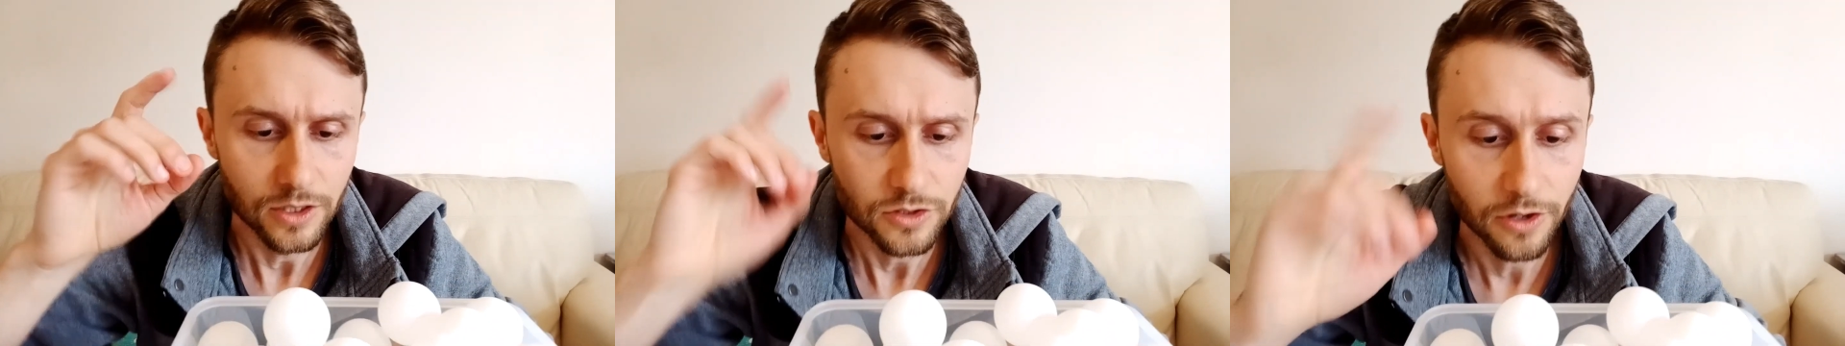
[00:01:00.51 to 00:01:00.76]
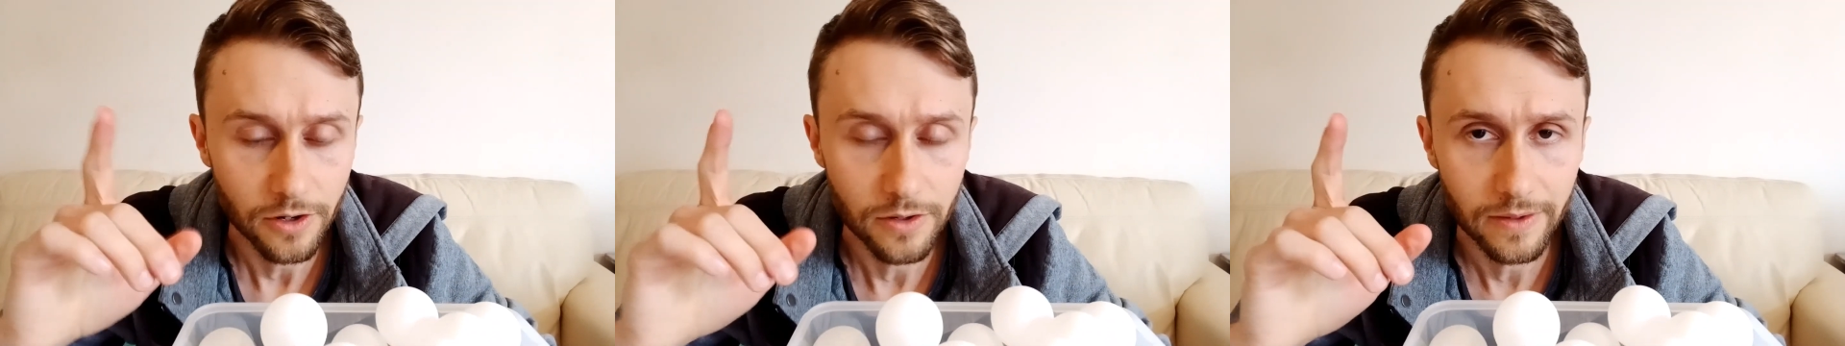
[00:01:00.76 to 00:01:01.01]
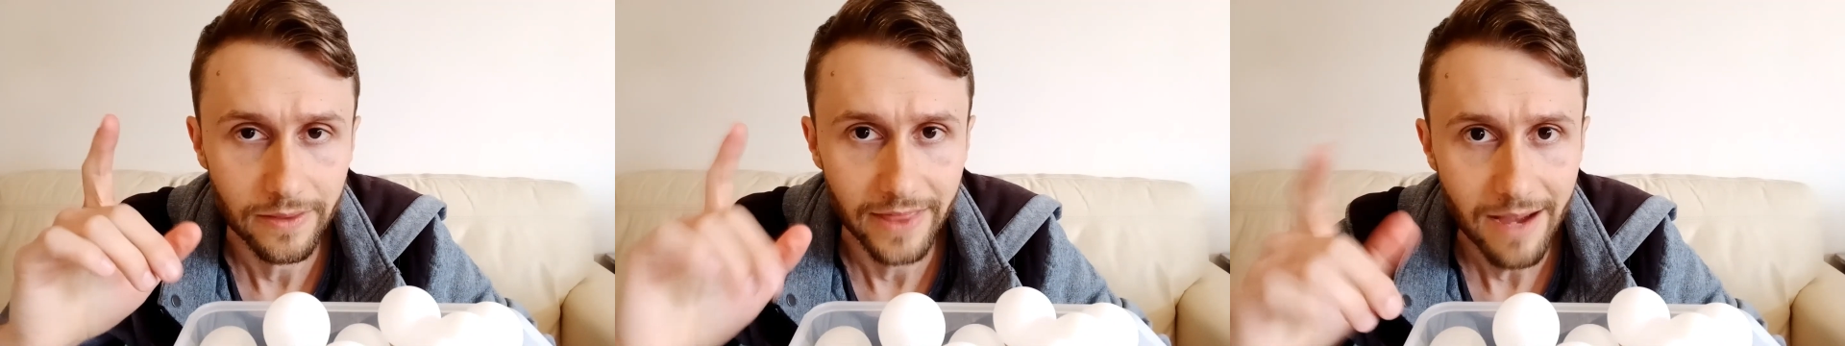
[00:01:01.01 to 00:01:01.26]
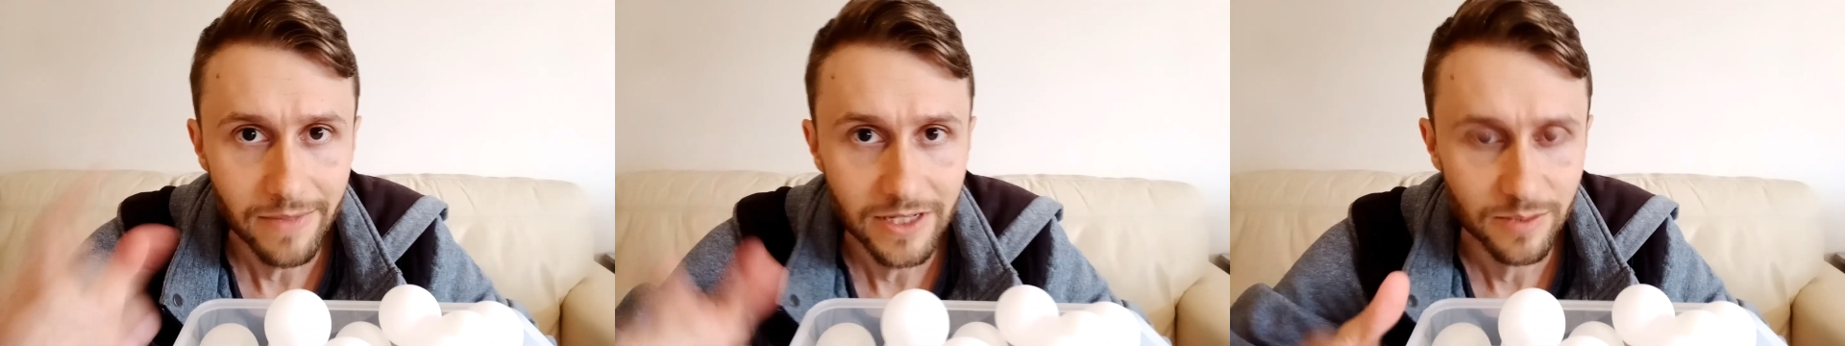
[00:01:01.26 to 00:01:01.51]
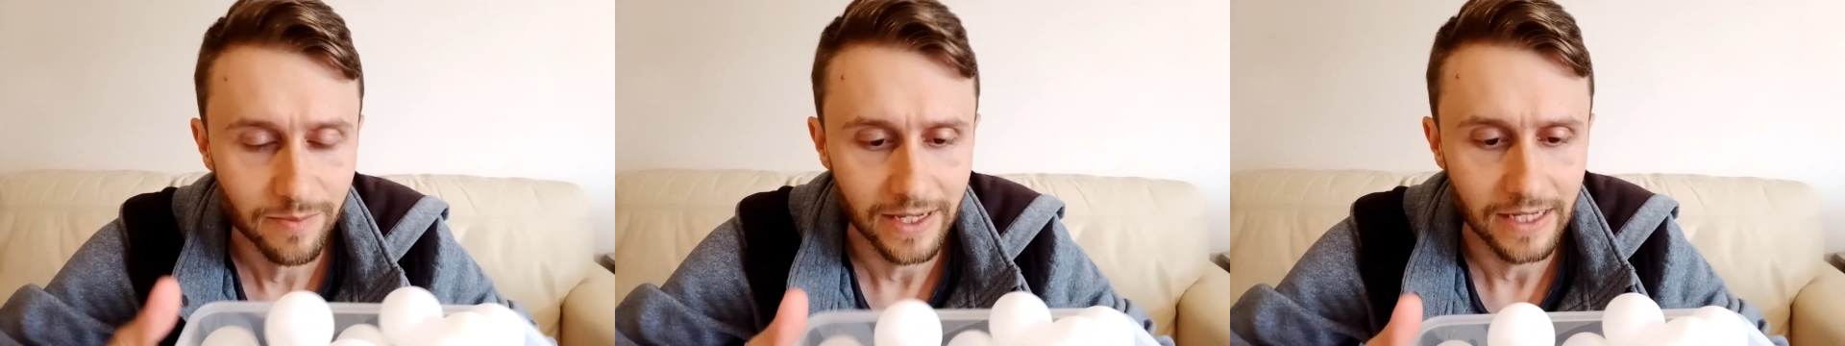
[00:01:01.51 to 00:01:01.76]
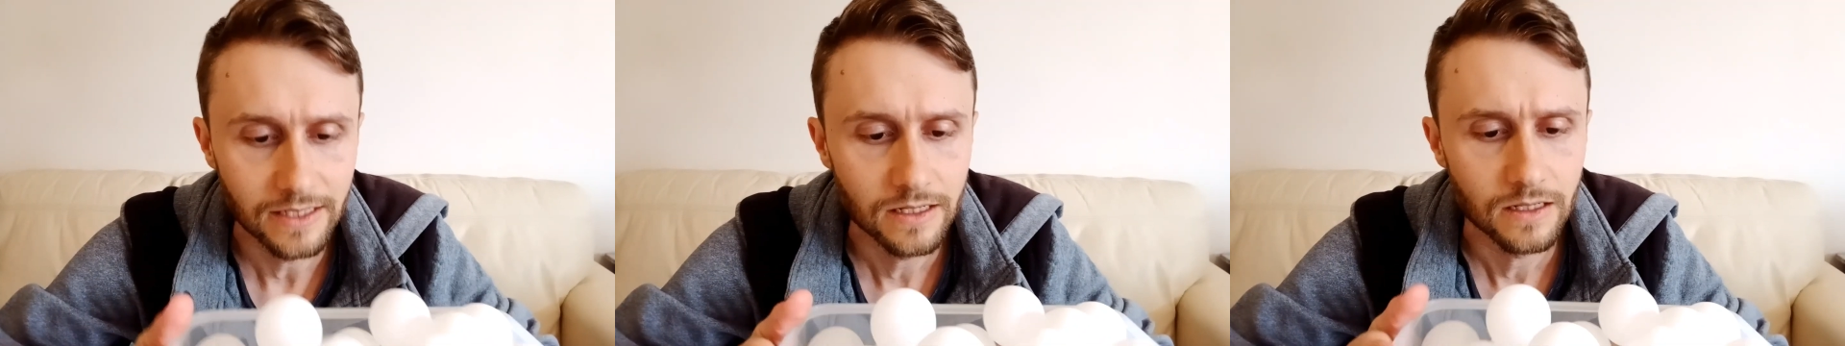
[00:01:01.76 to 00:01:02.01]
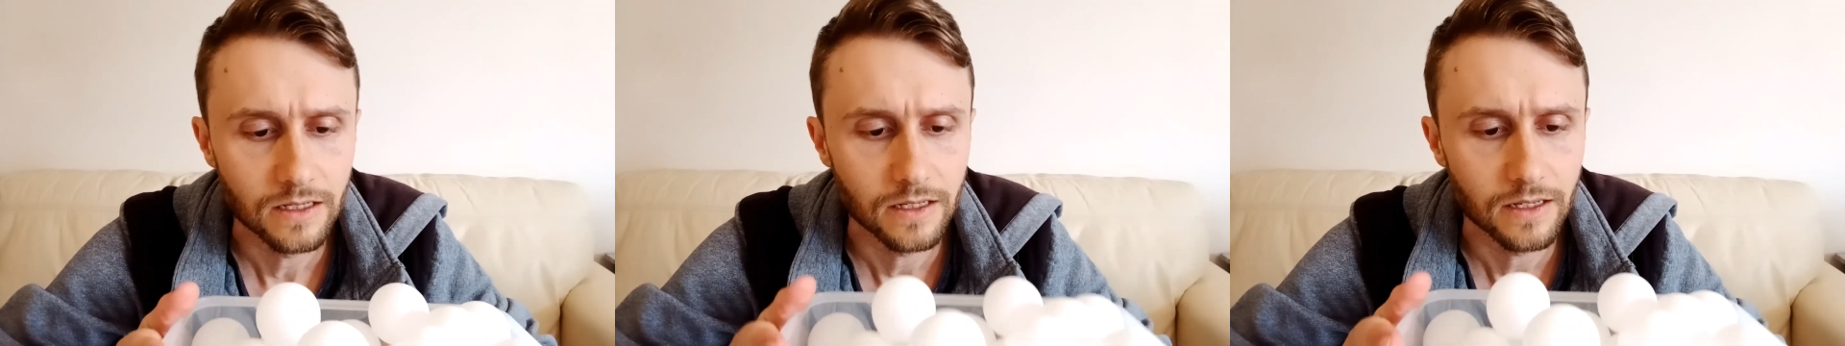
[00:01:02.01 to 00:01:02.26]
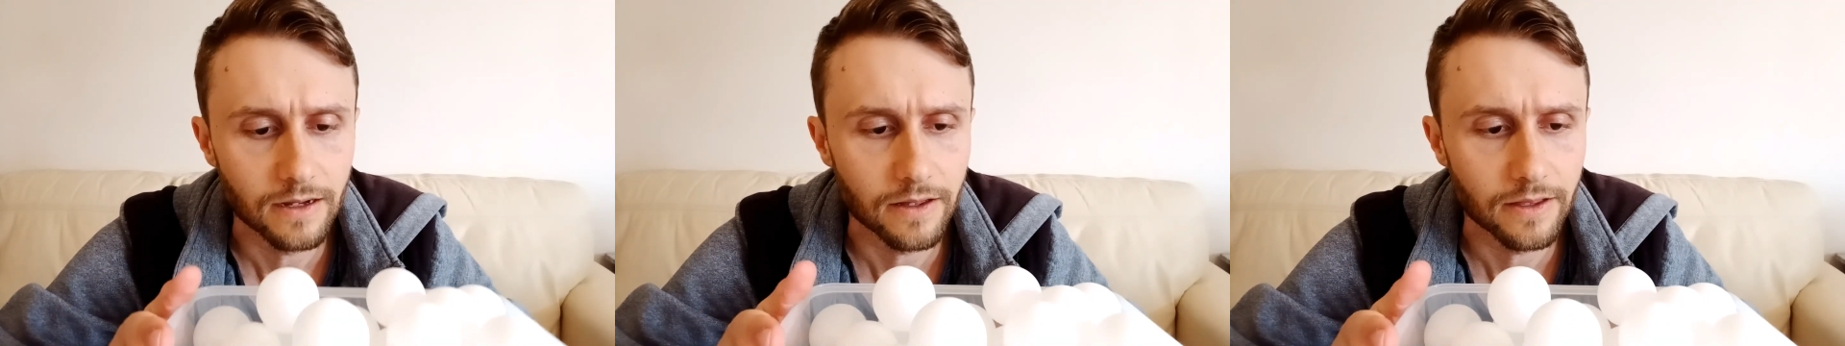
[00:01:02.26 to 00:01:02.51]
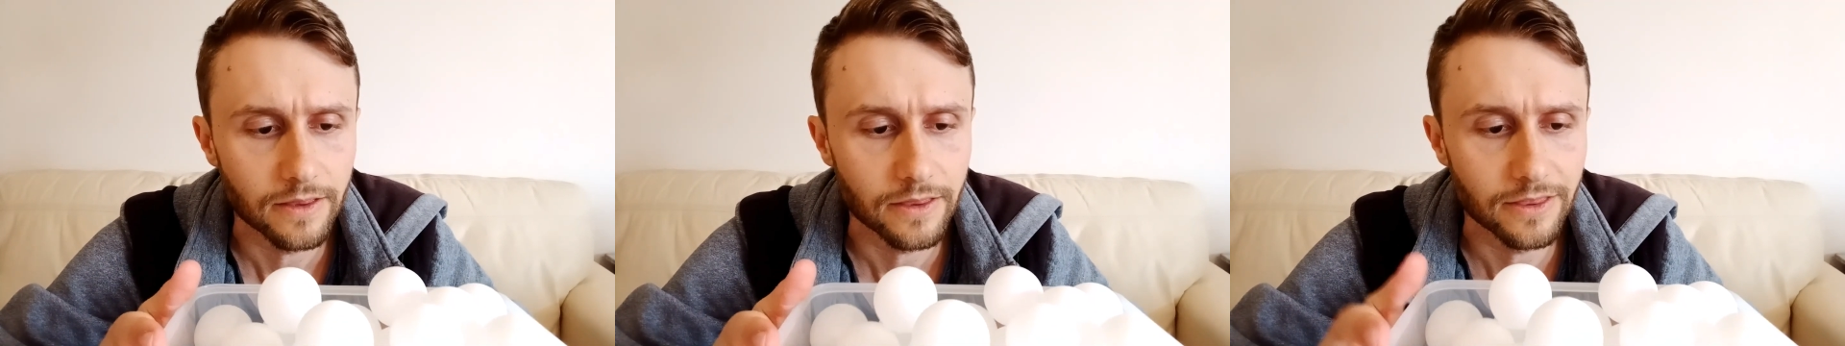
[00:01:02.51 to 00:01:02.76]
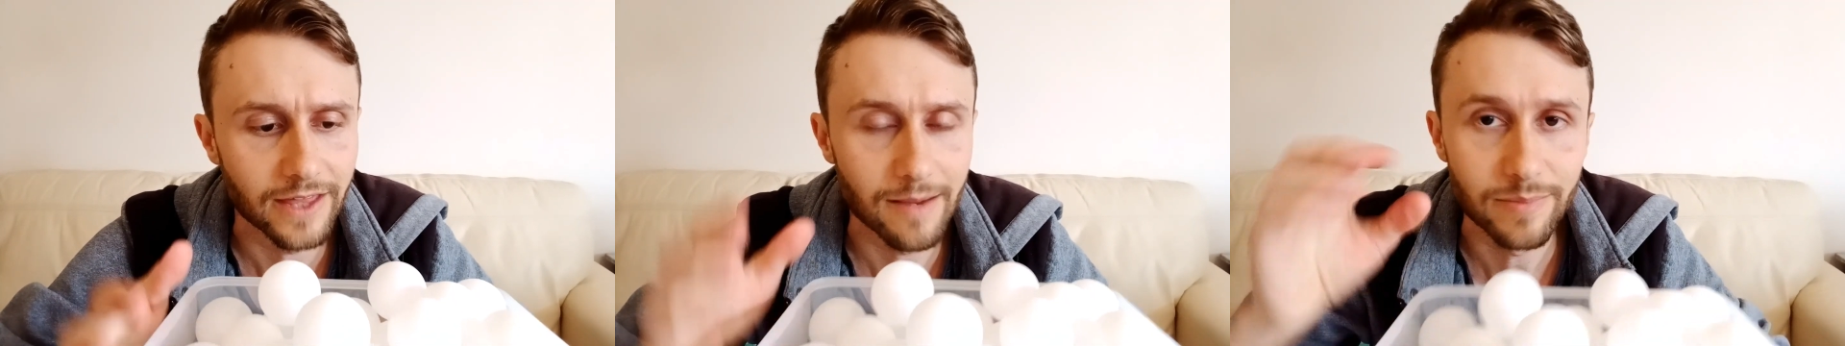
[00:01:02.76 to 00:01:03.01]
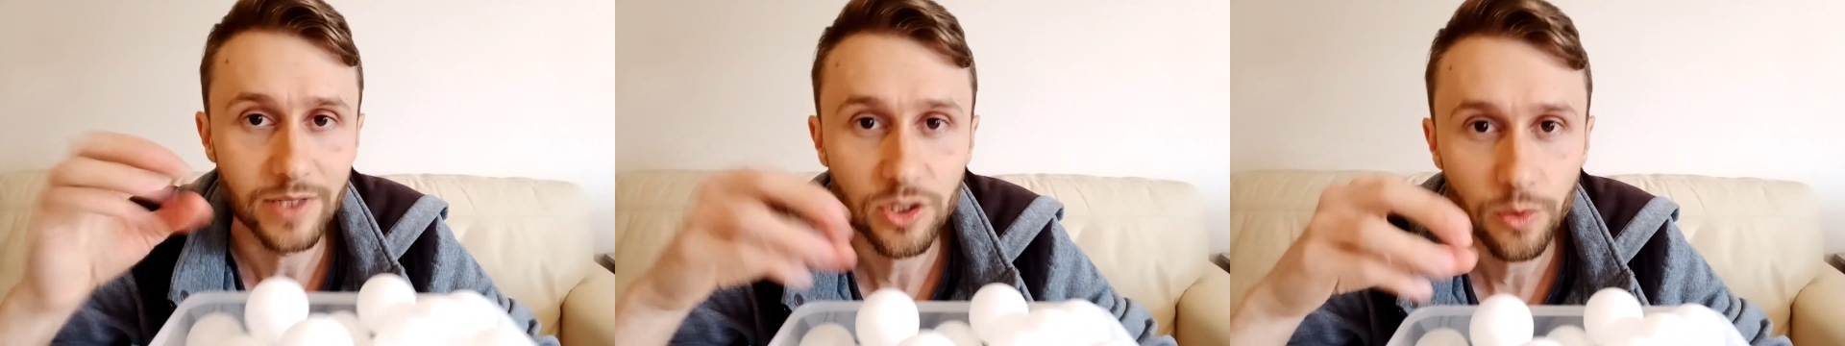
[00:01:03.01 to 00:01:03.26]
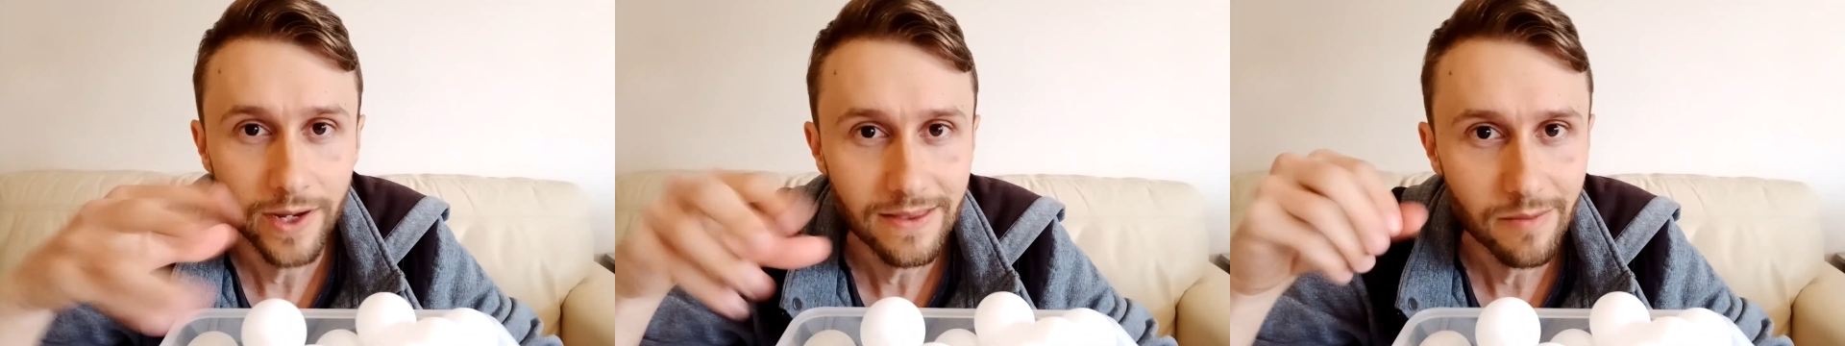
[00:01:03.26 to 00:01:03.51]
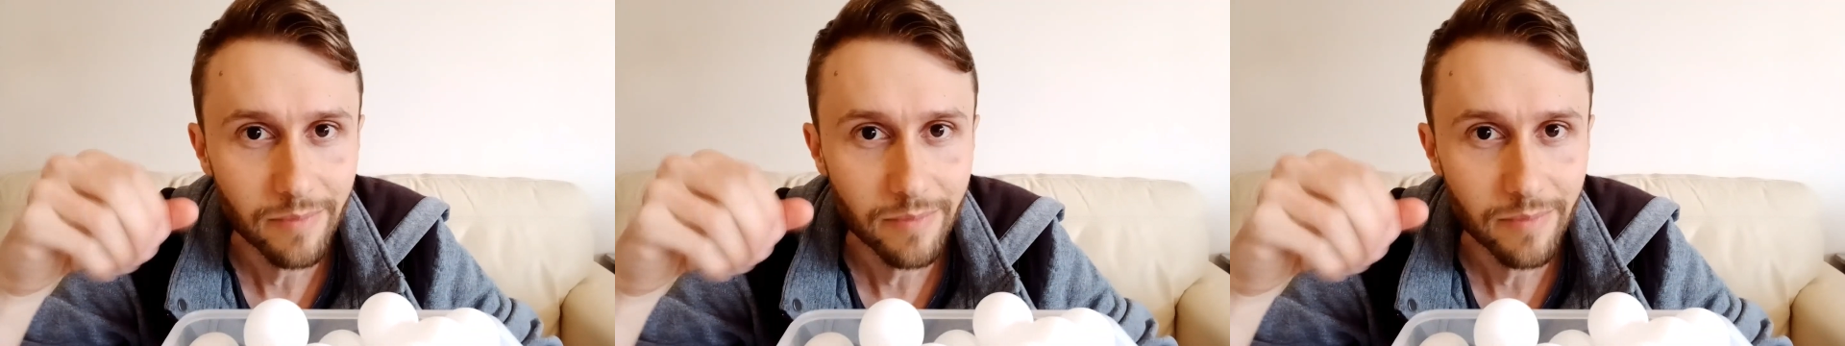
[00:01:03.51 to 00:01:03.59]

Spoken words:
So that must mean that between the